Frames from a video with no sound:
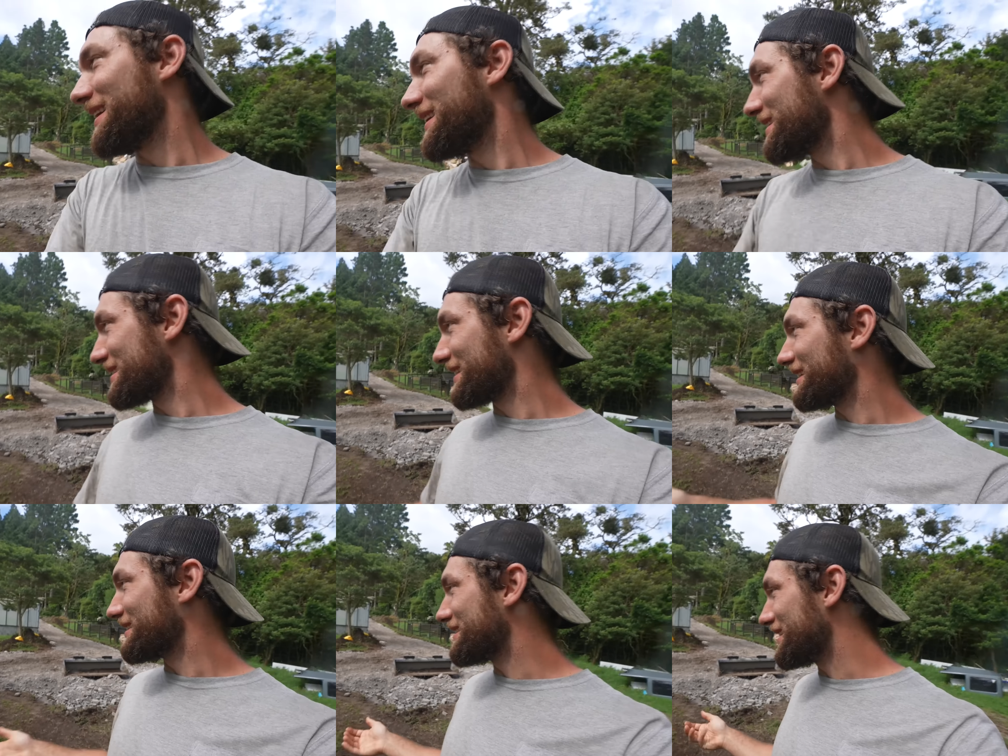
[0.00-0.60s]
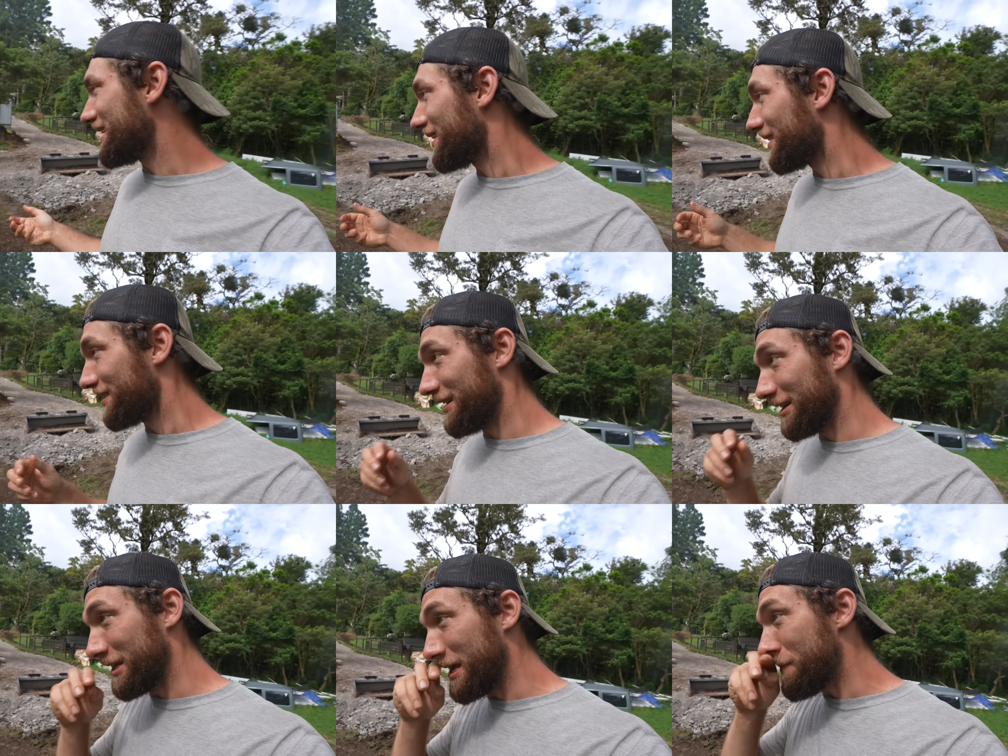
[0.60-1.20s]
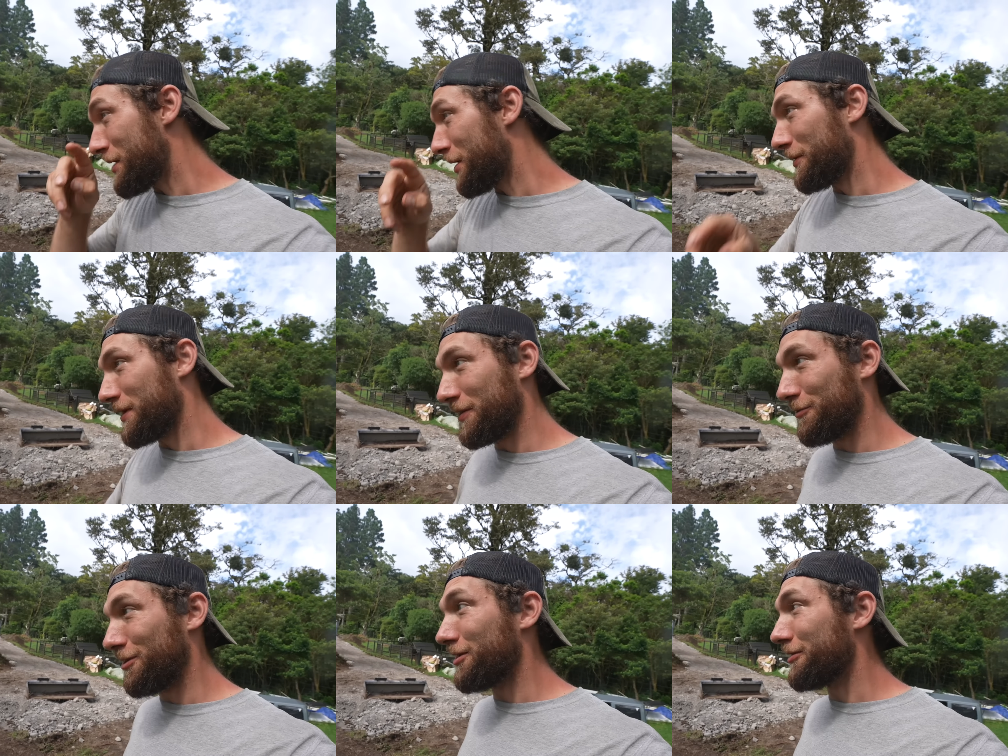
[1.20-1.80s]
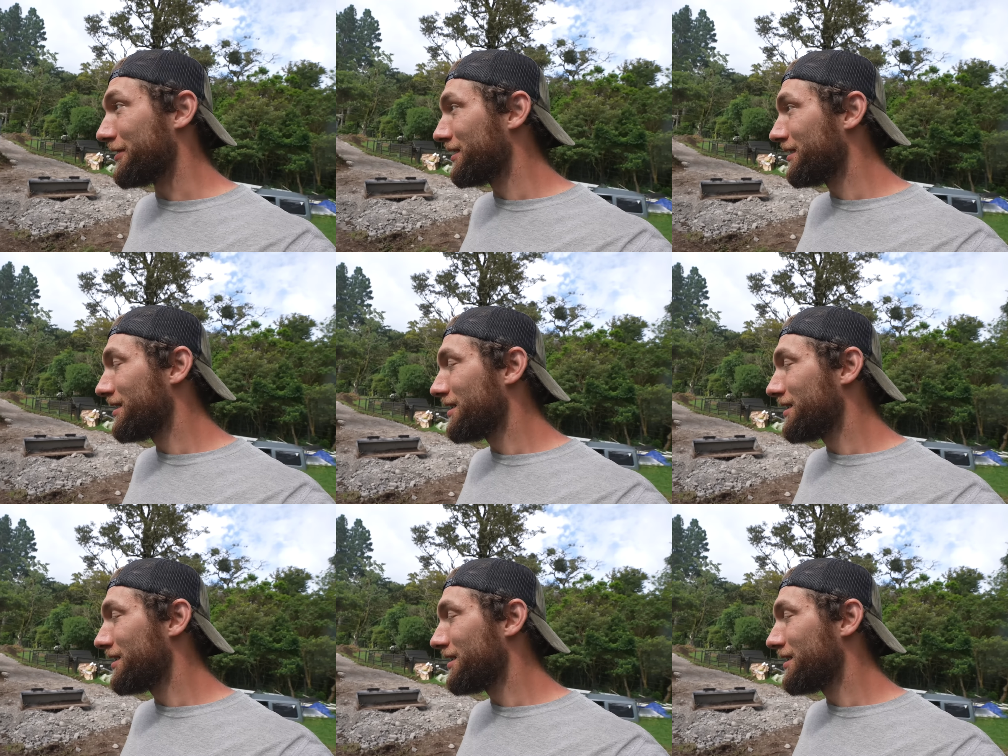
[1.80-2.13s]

in the skid steer and keep going on the road.